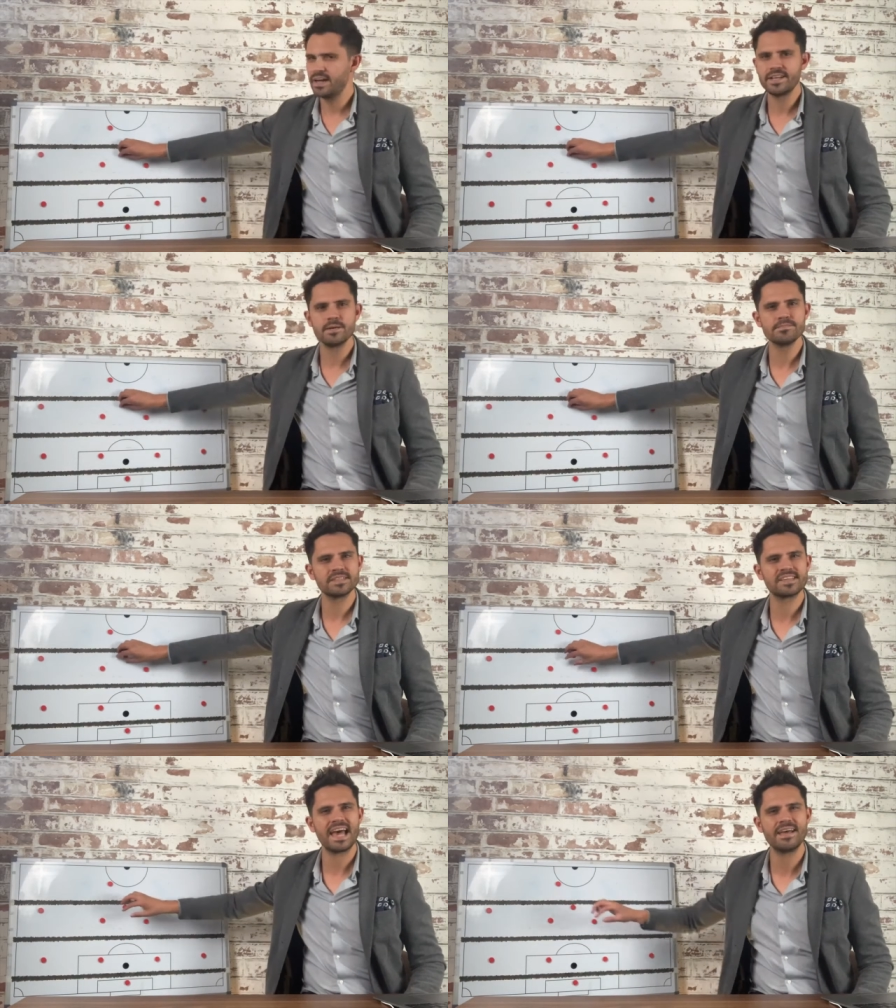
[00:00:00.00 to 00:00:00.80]
number
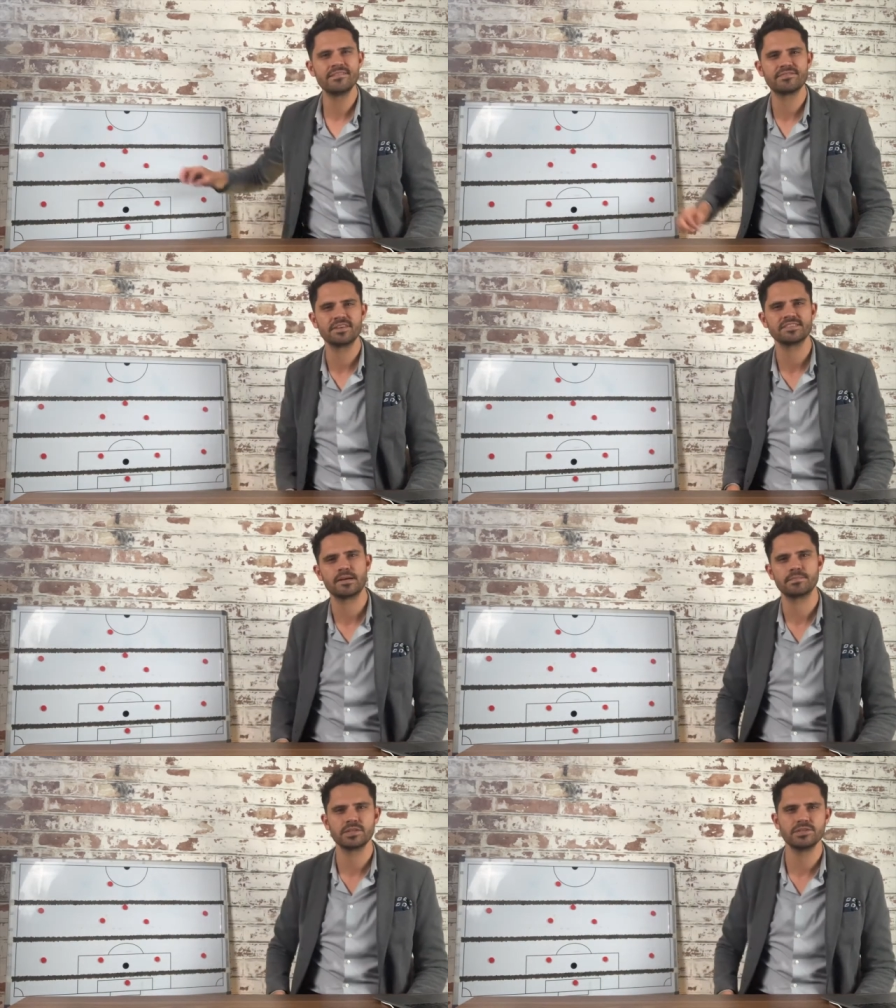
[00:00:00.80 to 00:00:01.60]
10, for
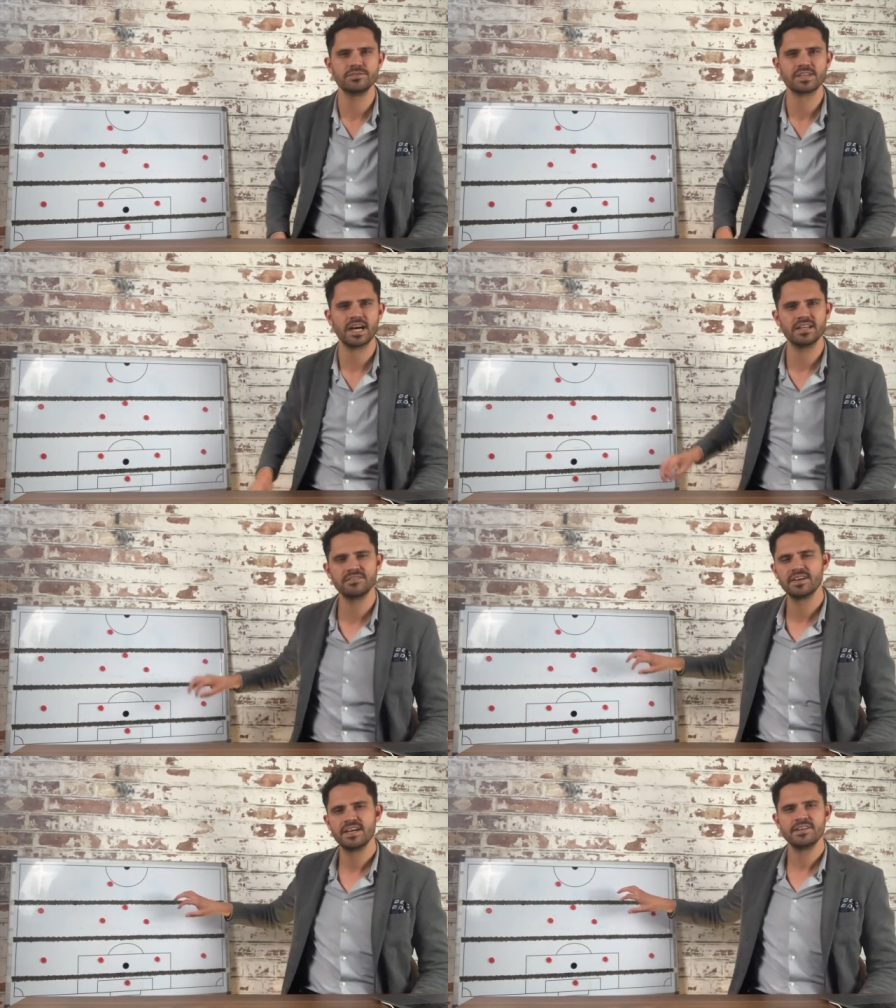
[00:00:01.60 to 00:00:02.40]
example, who's kind
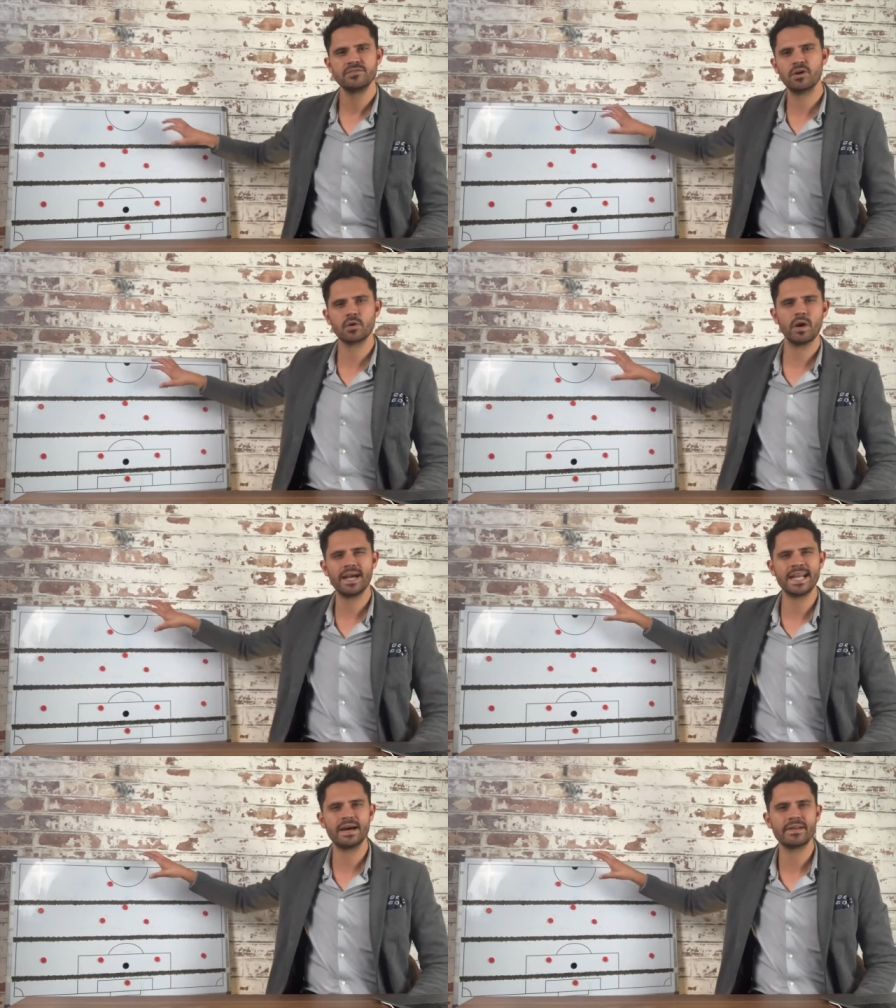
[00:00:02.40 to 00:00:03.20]
of not quite
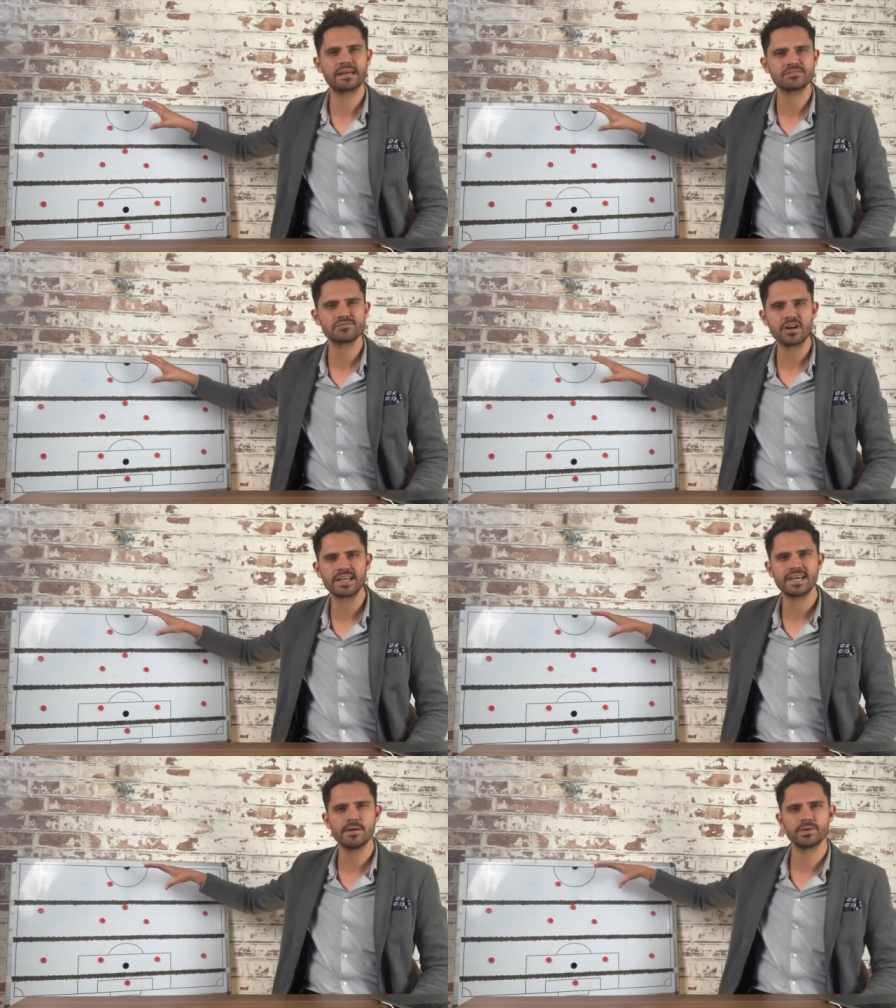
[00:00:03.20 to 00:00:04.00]
an out-and-out
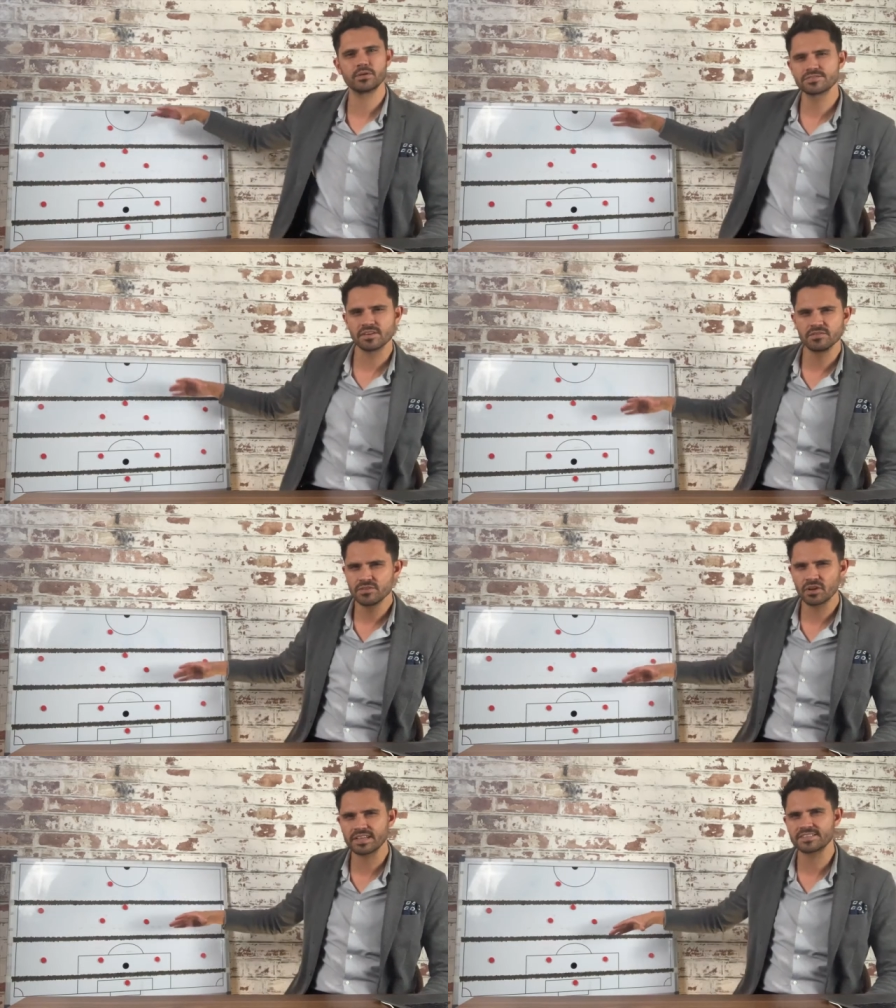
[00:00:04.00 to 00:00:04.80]
striker, but also
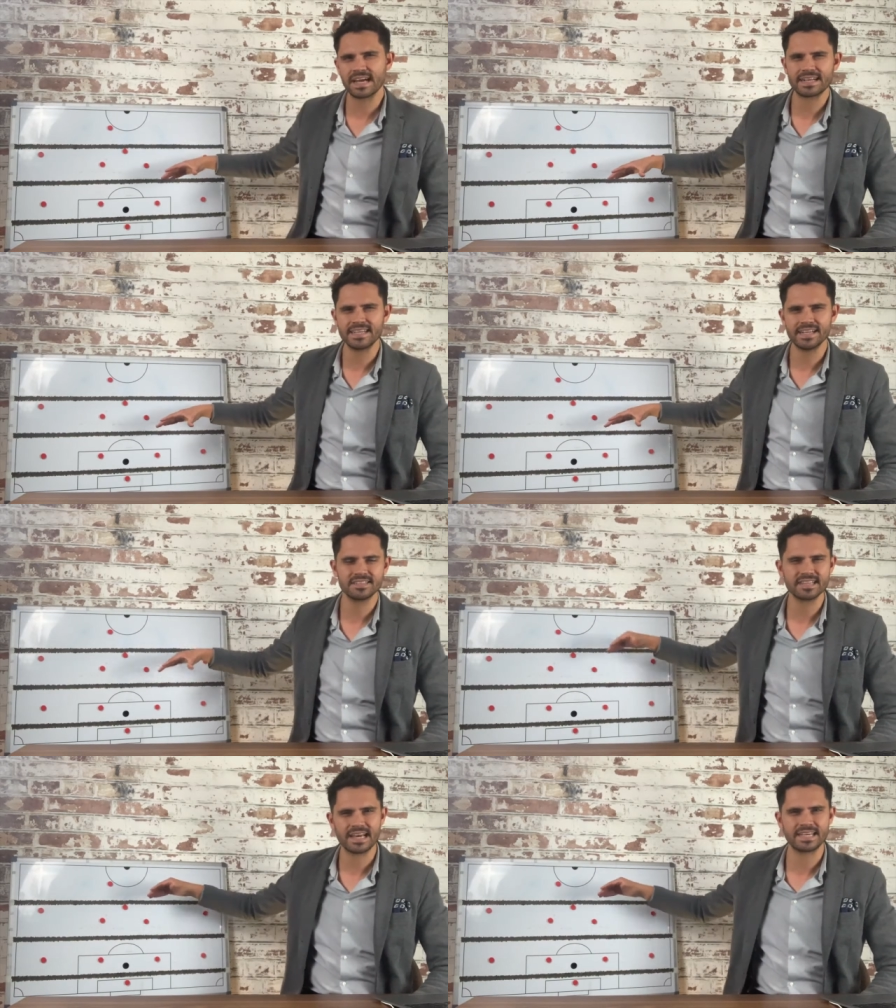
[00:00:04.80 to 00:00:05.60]
not exactly an
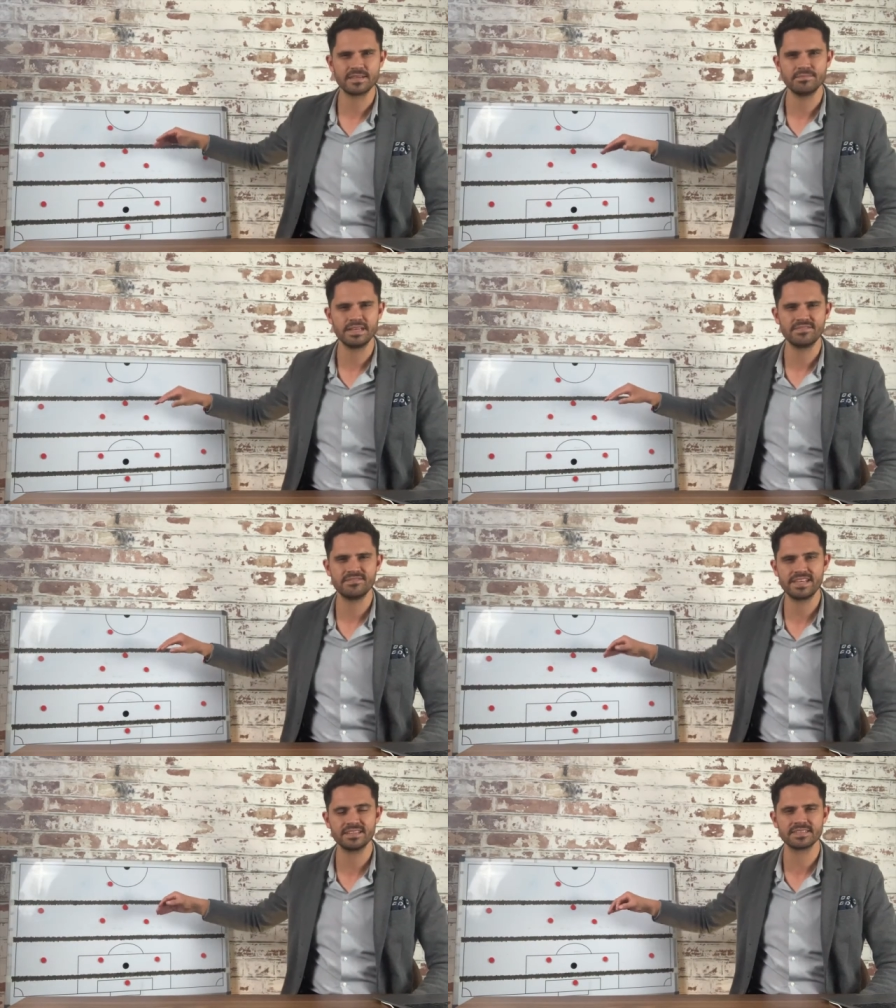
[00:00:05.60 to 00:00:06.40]
attacking
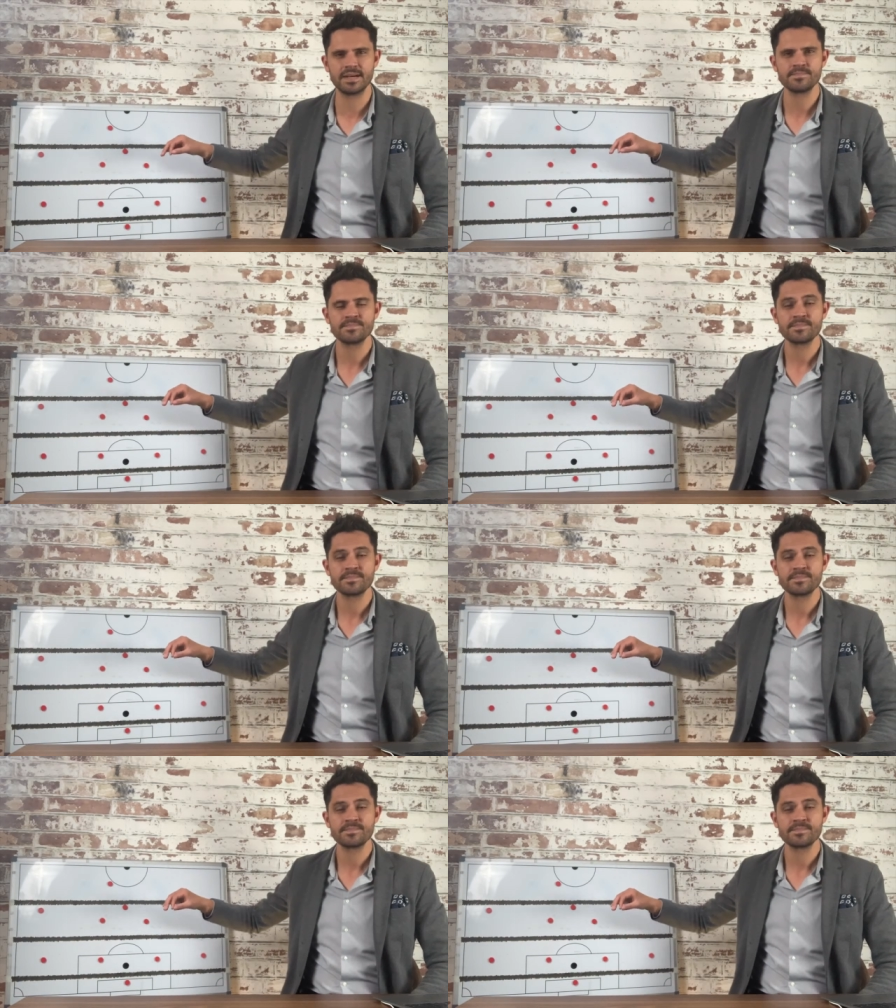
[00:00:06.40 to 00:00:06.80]
midfielder.